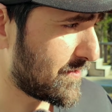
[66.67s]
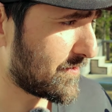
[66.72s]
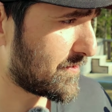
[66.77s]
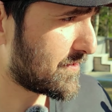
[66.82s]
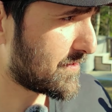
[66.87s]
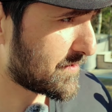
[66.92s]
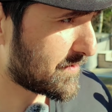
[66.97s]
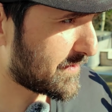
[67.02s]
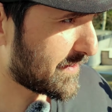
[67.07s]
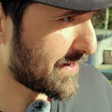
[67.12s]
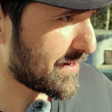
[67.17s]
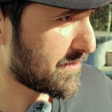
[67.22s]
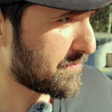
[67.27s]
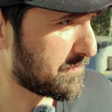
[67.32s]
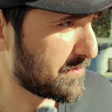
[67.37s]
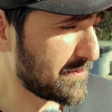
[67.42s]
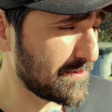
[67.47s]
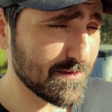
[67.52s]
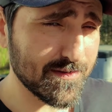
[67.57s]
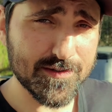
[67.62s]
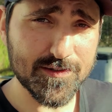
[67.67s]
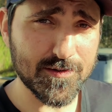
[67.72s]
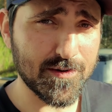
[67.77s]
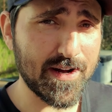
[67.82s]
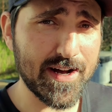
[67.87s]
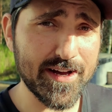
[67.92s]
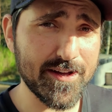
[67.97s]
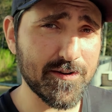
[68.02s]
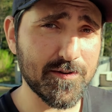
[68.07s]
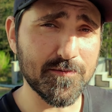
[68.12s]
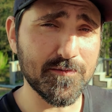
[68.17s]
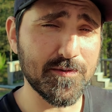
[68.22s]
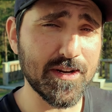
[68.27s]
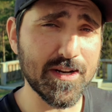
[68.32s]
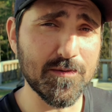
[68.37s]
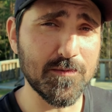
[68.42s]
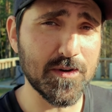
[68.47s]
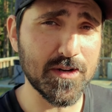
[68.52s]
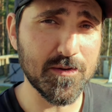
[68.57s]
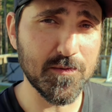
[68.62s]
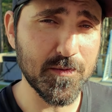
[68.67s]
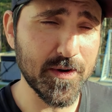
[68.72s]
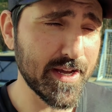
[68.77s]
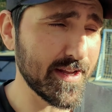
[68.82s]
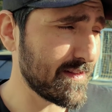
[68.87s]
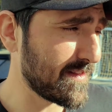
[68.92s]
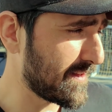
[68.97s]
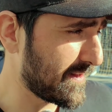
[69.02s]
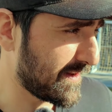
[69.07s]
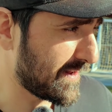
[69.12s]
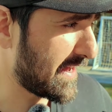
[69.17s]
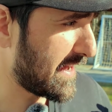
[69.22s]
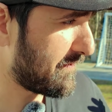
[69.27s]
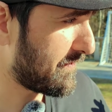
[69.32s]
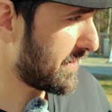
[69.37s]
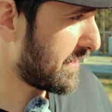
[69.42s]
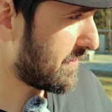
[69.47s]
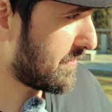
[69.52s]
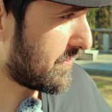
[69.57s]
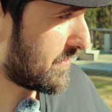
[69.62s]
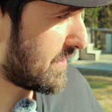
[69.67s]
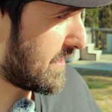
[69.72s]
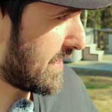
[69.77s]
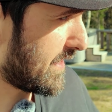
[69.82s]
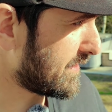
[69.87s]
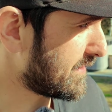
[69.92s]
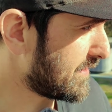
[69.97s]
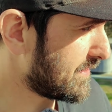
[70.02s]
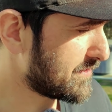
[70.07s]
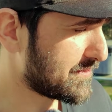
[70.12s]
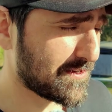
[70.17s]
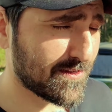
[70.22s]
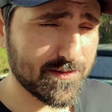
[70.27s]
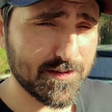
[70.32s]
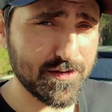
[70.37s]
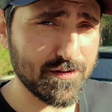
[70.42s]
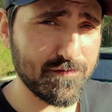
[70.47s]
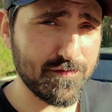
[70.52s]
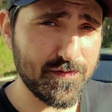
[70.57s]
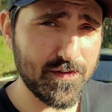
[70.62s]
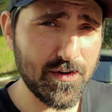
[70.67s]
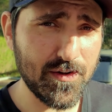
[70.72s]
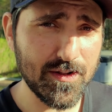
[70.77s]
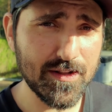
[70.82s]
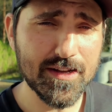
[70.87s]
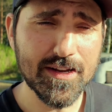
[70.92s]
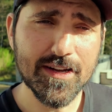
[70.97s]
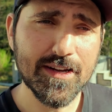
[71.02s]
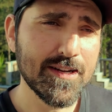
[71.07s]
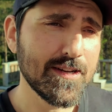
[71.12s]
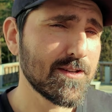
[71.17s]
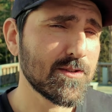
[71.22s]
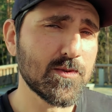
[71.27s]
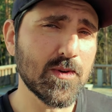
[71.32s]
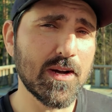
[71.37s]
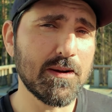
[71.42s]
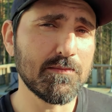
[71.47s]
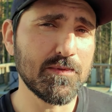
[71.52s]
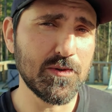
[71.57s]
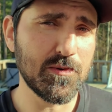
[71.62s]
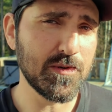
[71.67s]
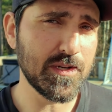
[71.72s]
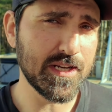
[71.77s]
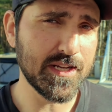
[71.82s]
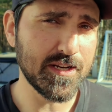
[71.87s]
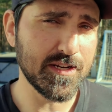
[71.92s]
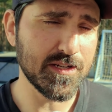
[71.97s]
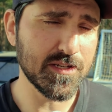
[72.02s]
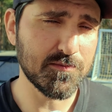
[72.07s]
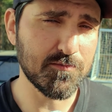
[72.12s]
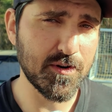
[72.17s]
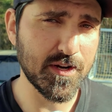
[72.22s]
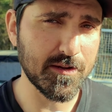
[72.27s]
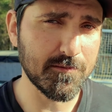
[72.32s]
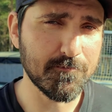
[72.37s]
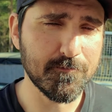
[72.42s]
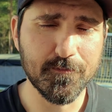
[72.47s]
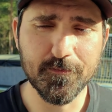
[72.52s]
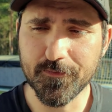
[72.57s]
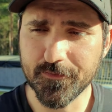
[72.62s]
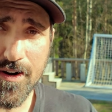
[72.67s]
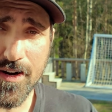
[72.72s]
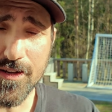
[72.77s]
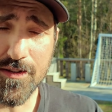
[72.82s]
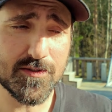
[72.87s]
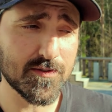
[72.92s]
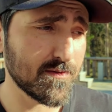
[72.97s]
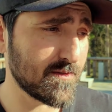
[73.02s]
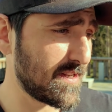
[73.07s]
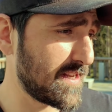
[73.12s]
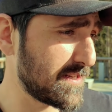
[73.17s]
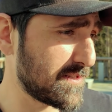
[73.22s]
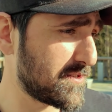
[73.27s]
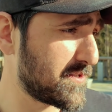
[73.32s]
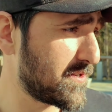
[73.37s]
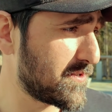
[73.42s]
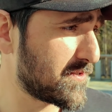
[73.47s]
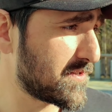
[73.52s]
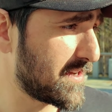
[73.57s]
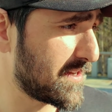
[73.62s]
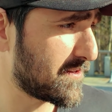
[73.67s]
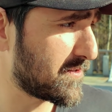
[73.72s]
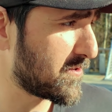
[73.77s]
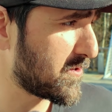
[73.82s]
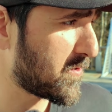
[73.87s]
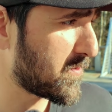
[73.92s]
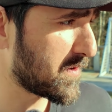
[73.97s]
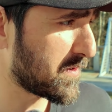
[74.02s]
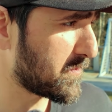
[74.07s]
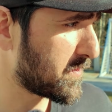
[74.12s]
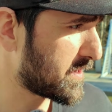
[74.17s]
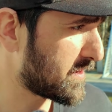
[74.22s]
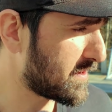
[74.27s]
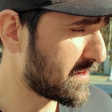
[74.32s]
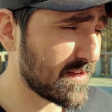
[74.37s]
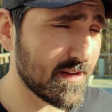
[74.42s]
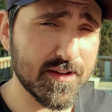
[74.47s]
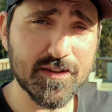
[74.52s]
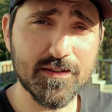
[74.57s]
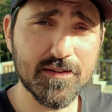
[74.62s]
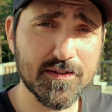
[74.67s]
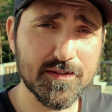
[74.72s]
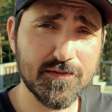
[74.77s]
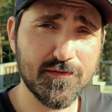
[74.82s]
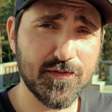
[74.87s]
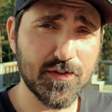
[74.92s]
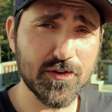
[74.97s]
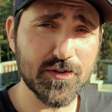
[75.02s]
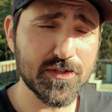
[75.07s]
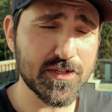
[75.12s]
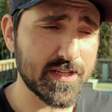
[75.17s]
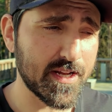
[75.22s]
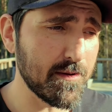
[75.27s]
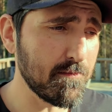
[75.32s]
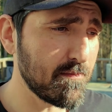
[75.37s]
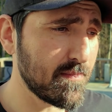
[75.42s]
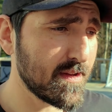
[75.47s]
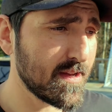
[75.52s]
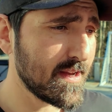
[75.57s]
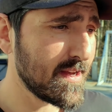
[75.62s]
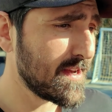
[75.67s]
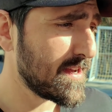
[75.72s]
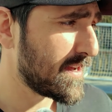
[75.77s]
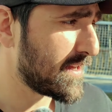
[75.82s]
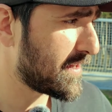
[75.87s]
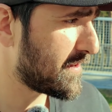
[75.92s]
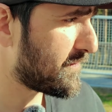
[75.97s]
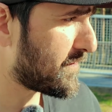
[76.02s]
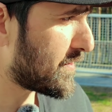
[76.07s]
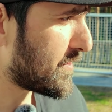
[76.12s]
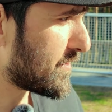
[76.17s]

looks terrible, so I don't really want to wait and have it look like this until fall, so I'm doing it in the spring. All right, so let's just get going with the first step. And the